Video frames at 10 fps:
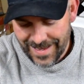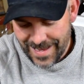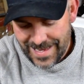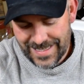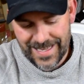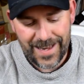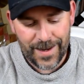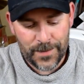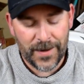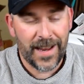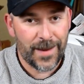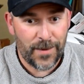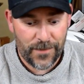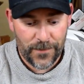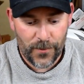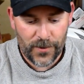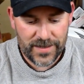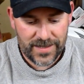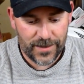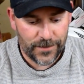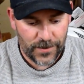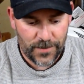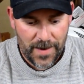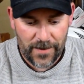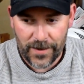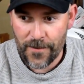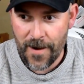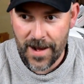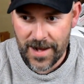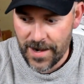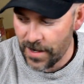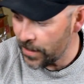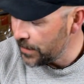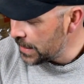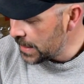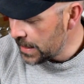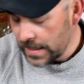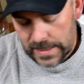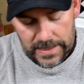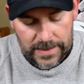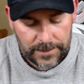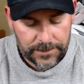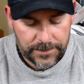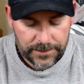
setup and I had my 4 silver mounted right here, and